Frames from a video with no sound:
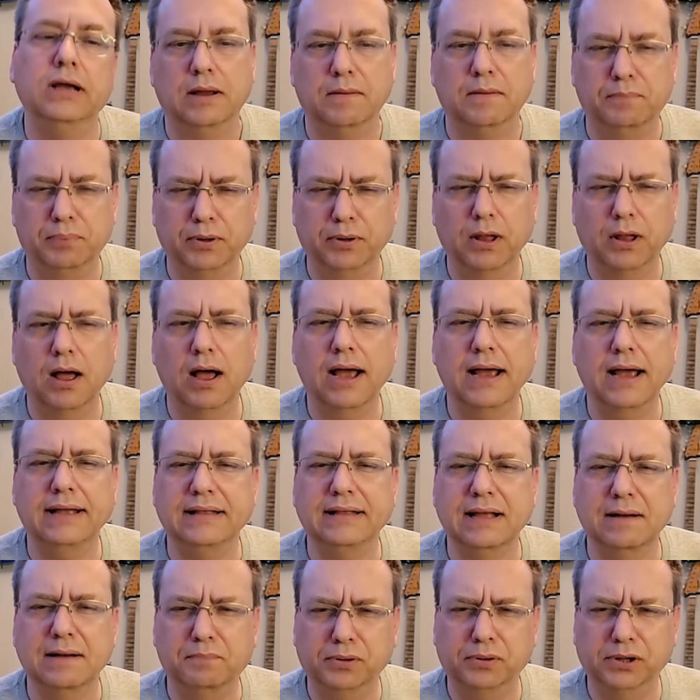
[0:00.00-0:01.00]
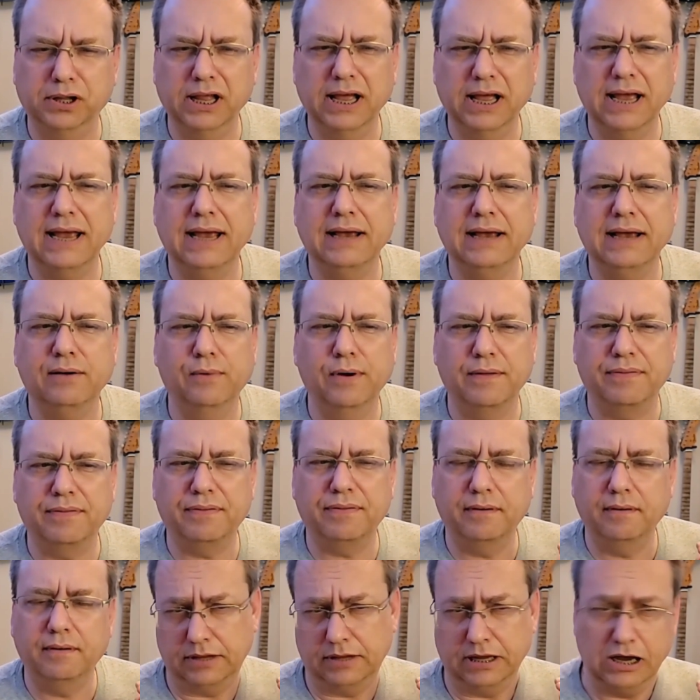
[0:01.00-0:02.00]
implying that playing
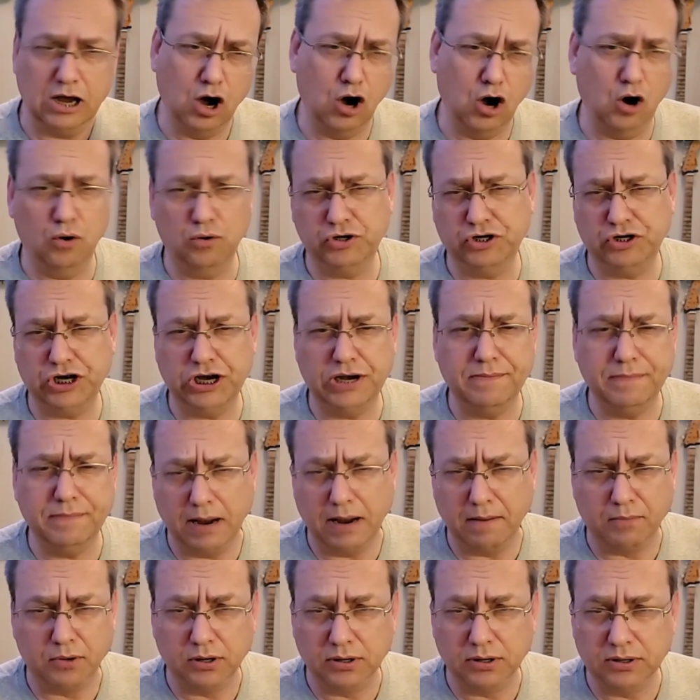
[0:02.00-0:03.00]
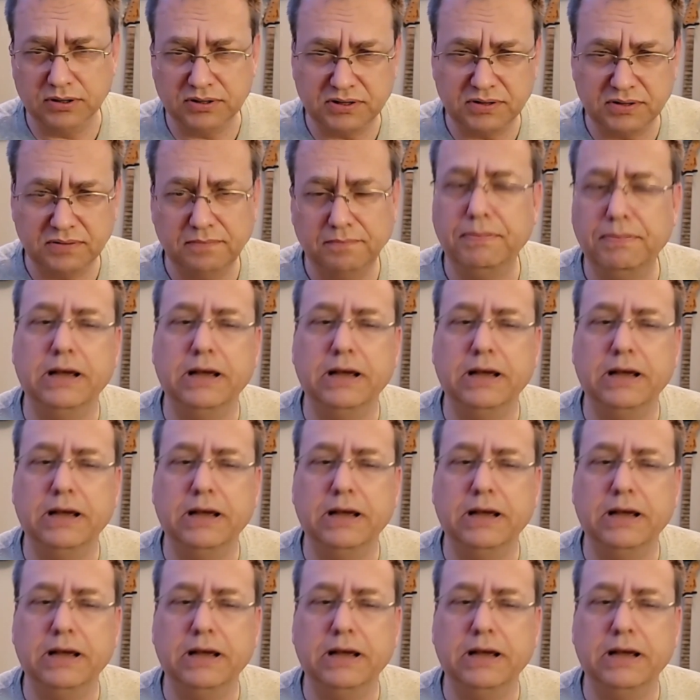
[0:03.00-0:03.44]
with the OG members,